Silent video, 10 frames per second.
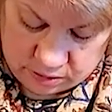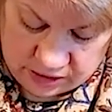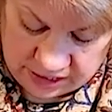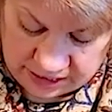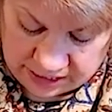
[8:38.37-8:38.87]
You
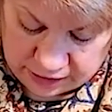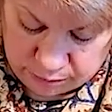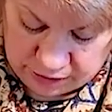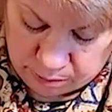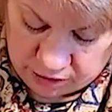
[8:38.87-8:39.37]
kind of got to
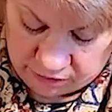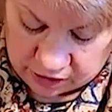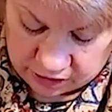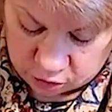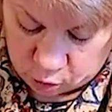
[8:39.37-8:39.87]
be a bit of
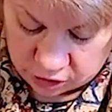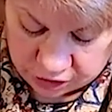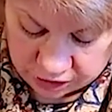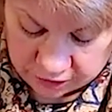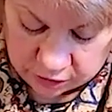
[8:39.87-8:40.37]
a
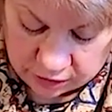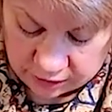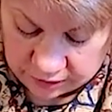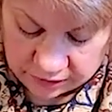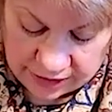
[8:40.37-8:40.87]
contortionist on
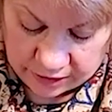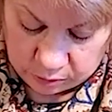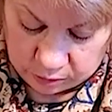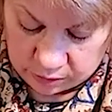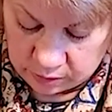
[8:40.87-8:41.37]
this
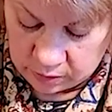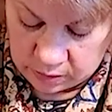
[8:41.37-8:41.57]
last one.